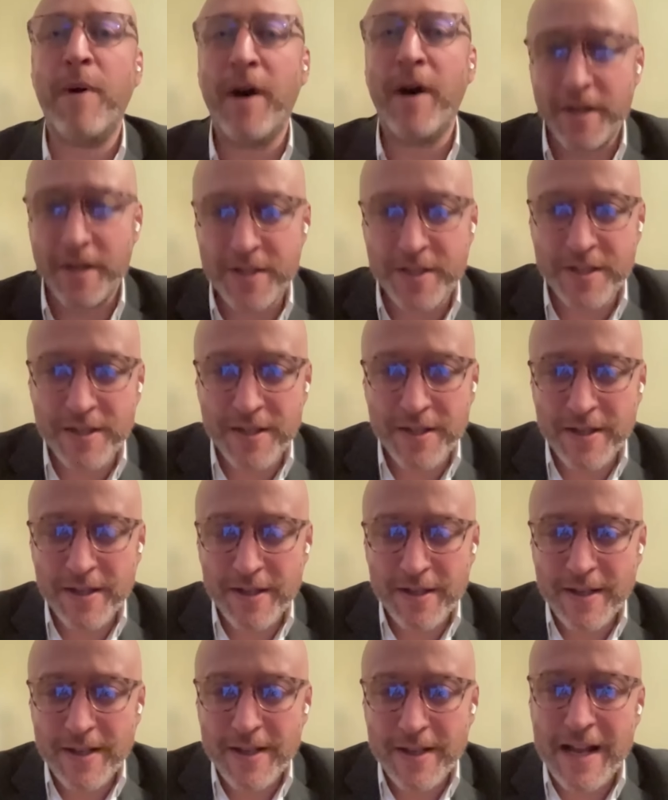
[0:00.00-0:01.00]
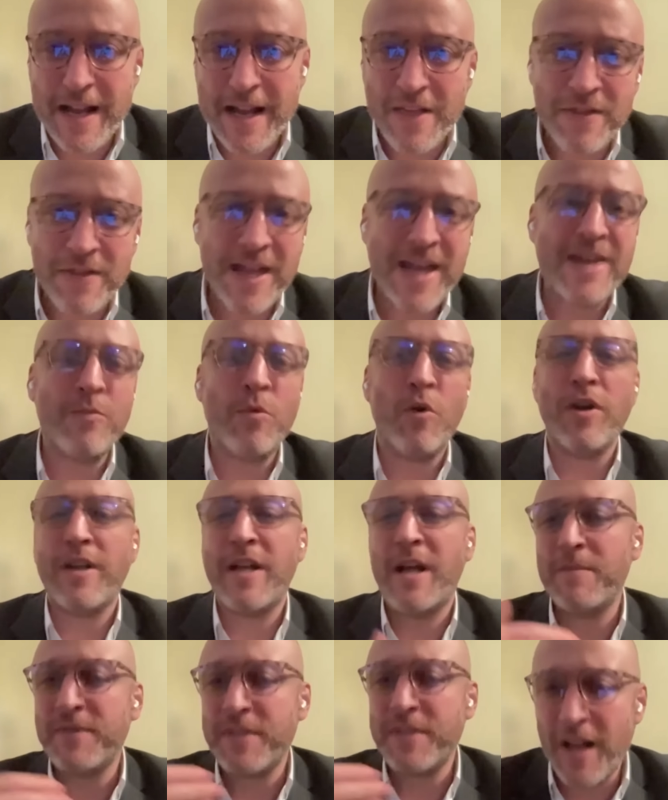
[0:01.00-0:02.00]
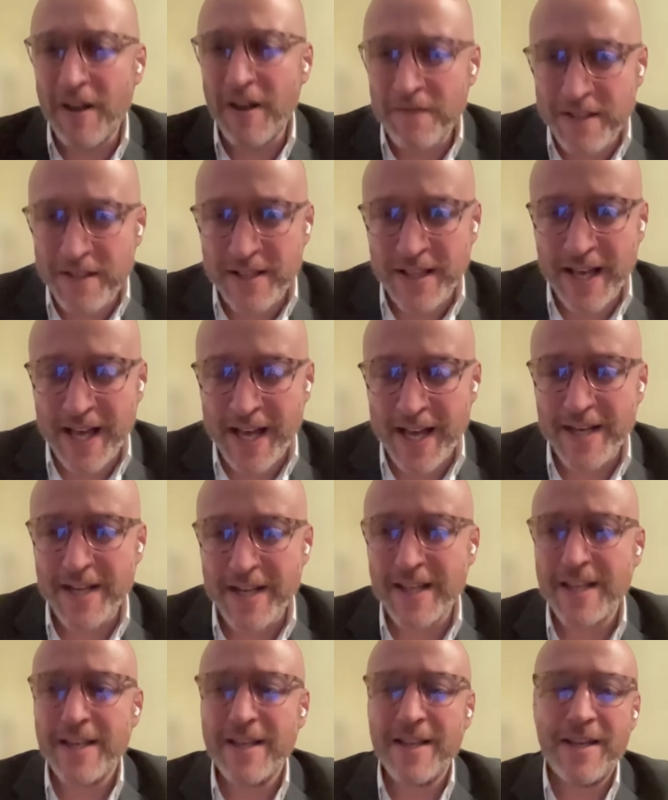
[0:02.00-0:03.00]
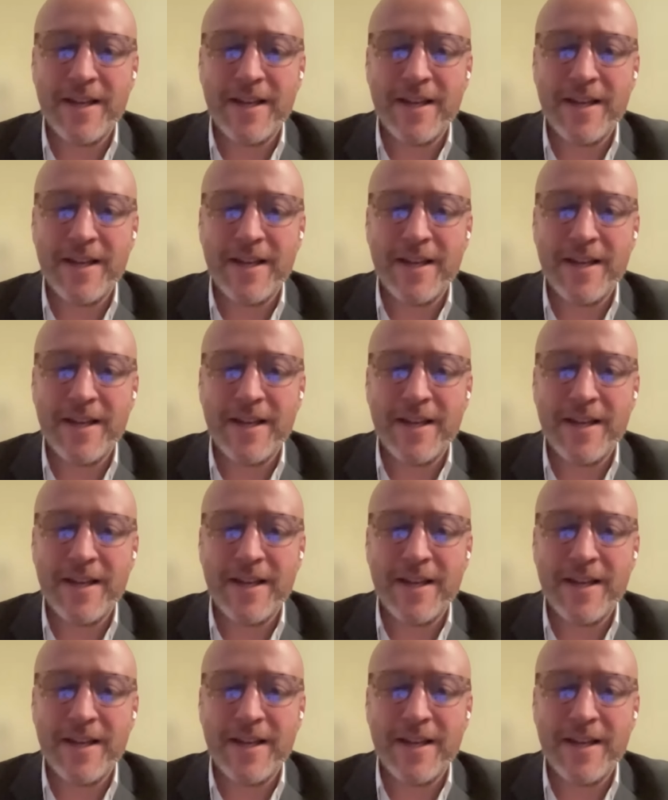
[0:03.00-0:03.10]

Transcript: but, and then what comes after that